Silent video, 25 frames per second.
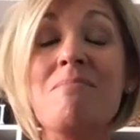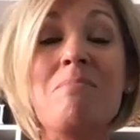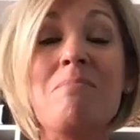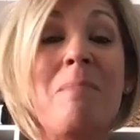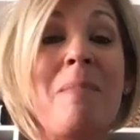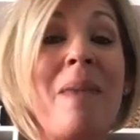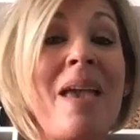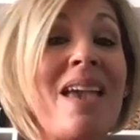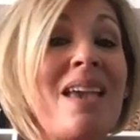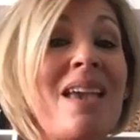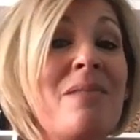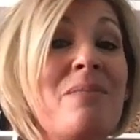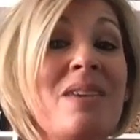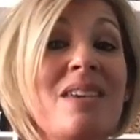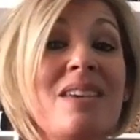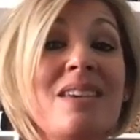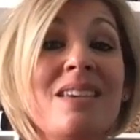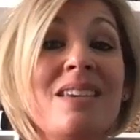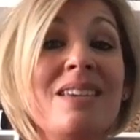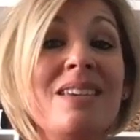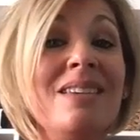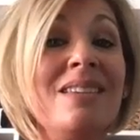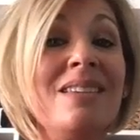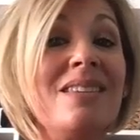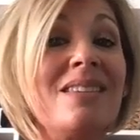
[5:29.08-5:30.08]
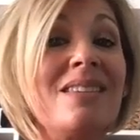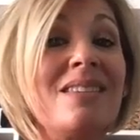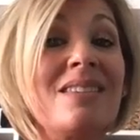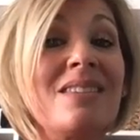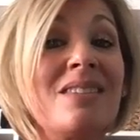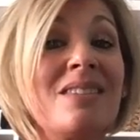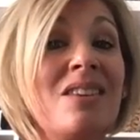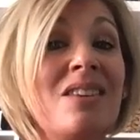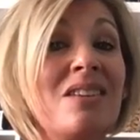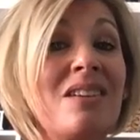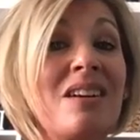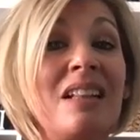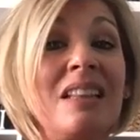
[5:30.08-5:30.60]
Maybe
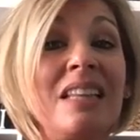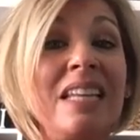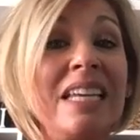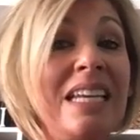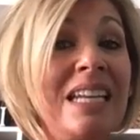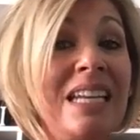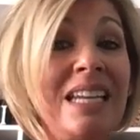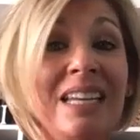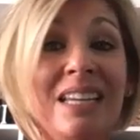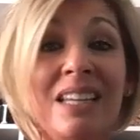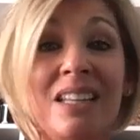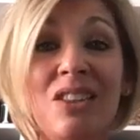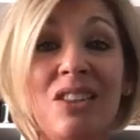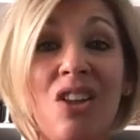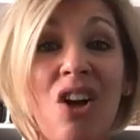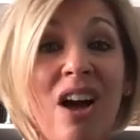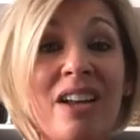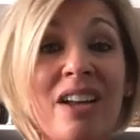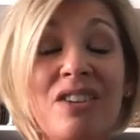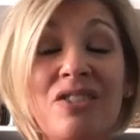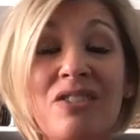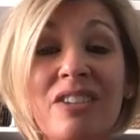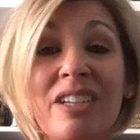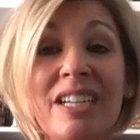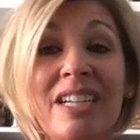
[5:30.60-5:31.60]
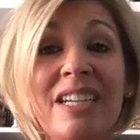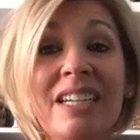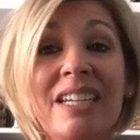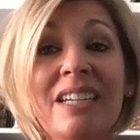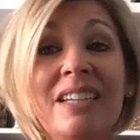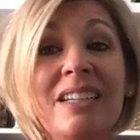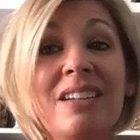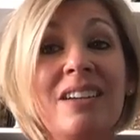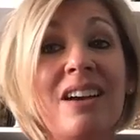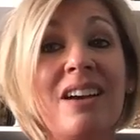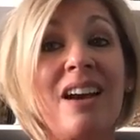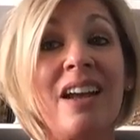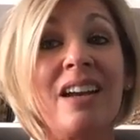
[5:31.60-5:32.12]
the cleaning and
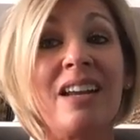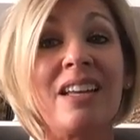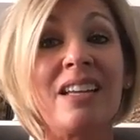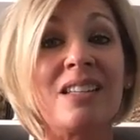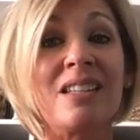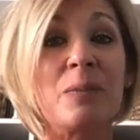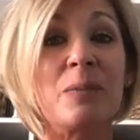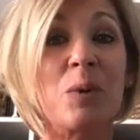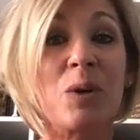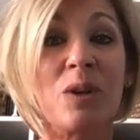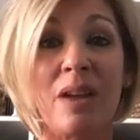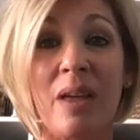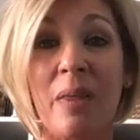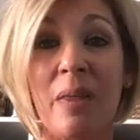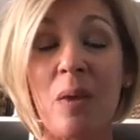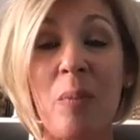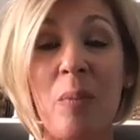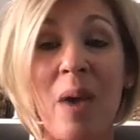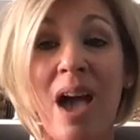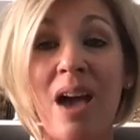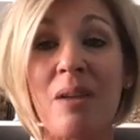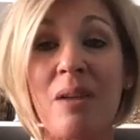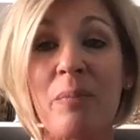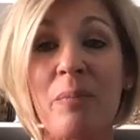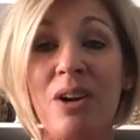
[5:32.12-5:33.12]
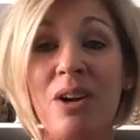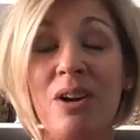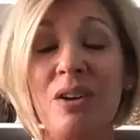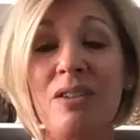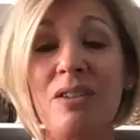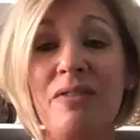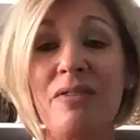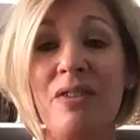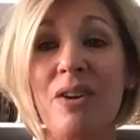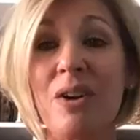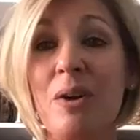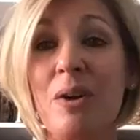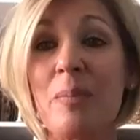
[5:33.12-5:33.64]
laundry kind of gets put on the back burner
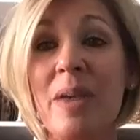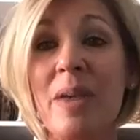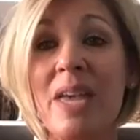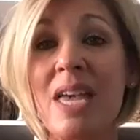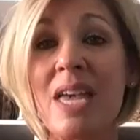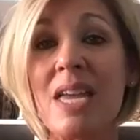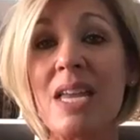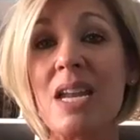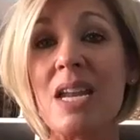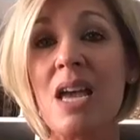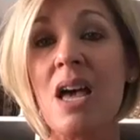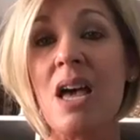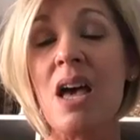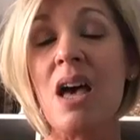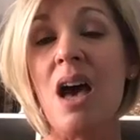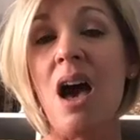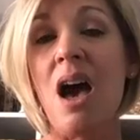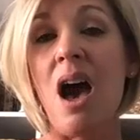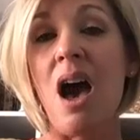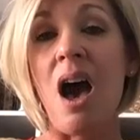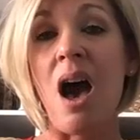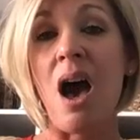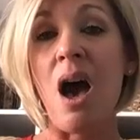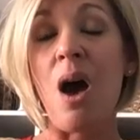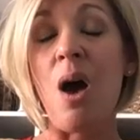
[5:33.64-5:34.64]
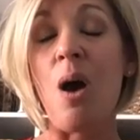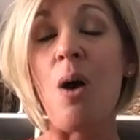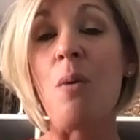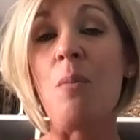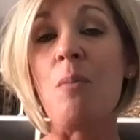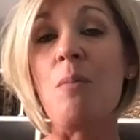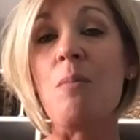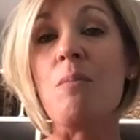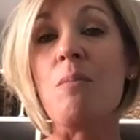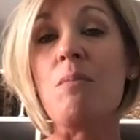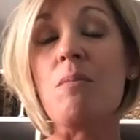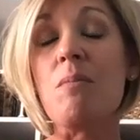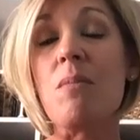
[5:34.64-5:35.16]
for a bit.
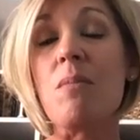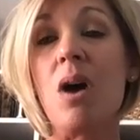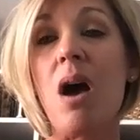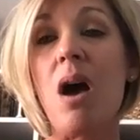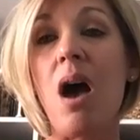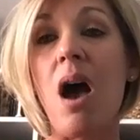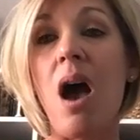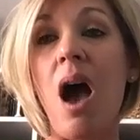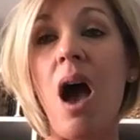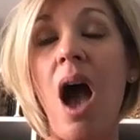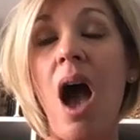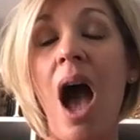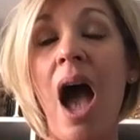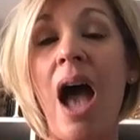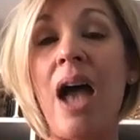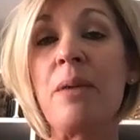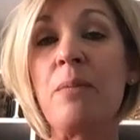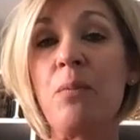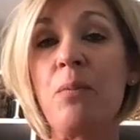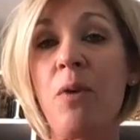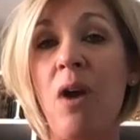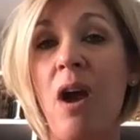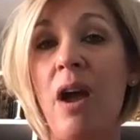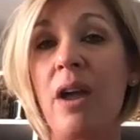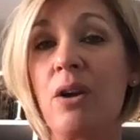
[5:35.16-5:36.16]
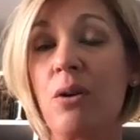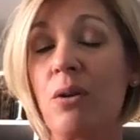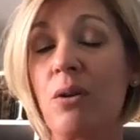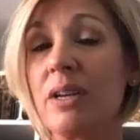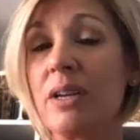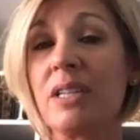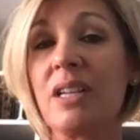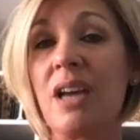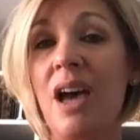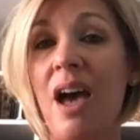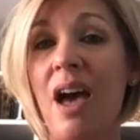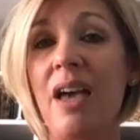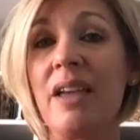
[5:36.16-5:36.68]
I
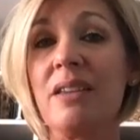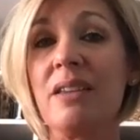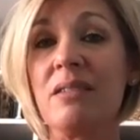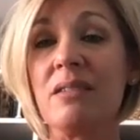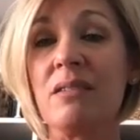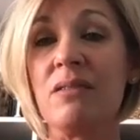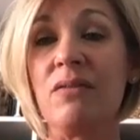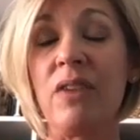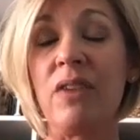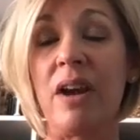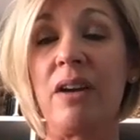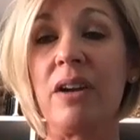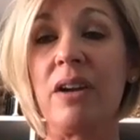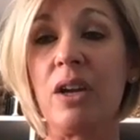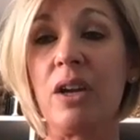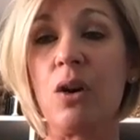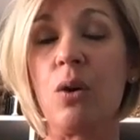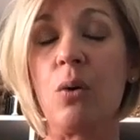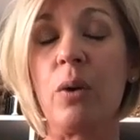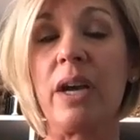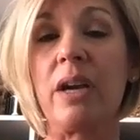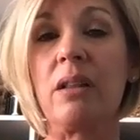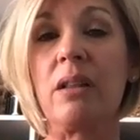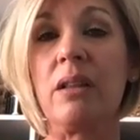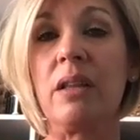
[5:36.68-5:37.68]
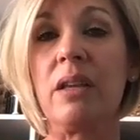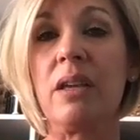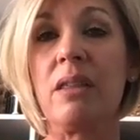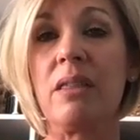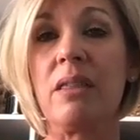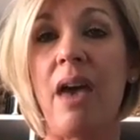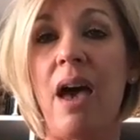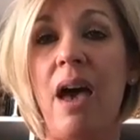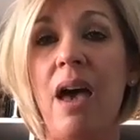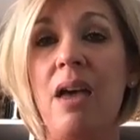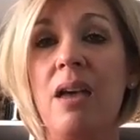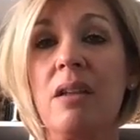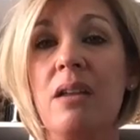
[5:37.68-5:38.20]
prioritized very quickly
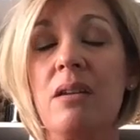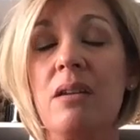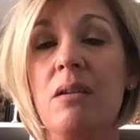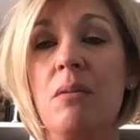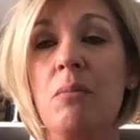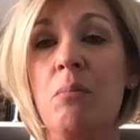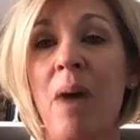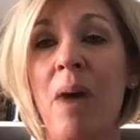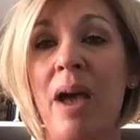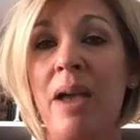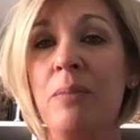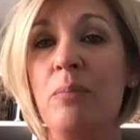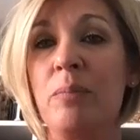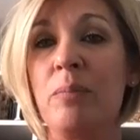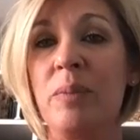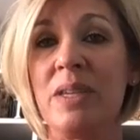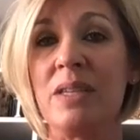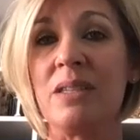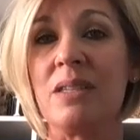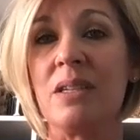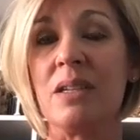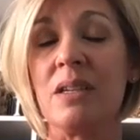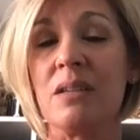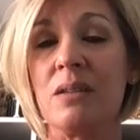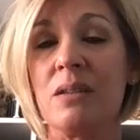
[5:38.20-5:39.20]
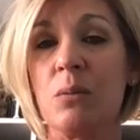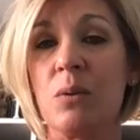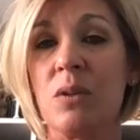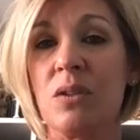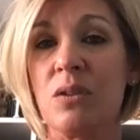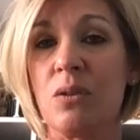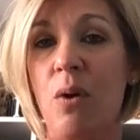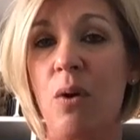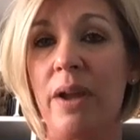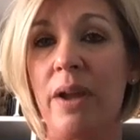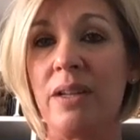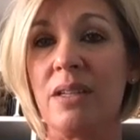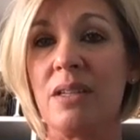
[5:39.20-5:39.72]
that my business was
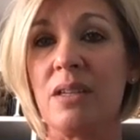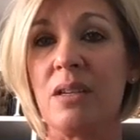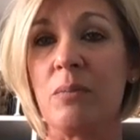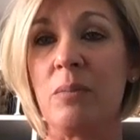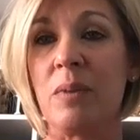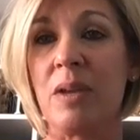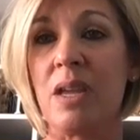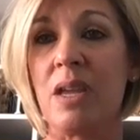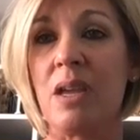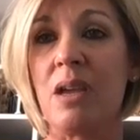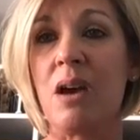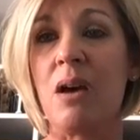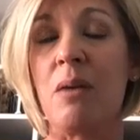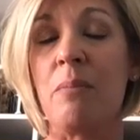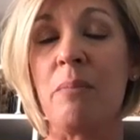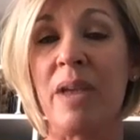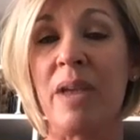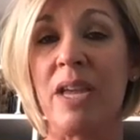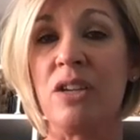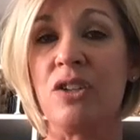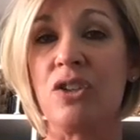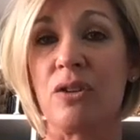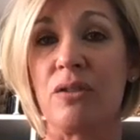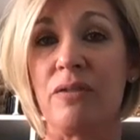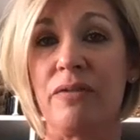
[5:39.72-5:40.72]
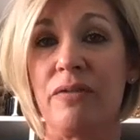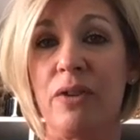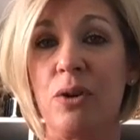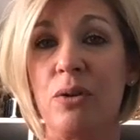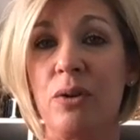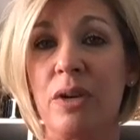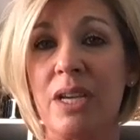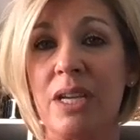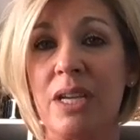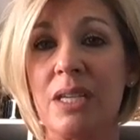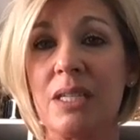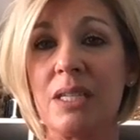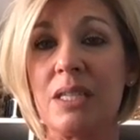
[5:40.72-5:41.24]
going to be a major
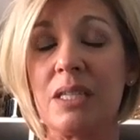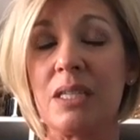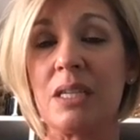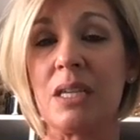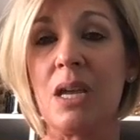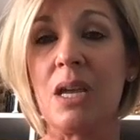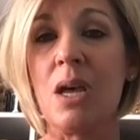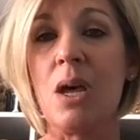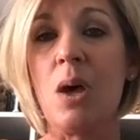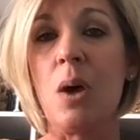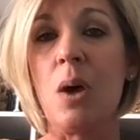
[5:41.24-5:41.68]
focus,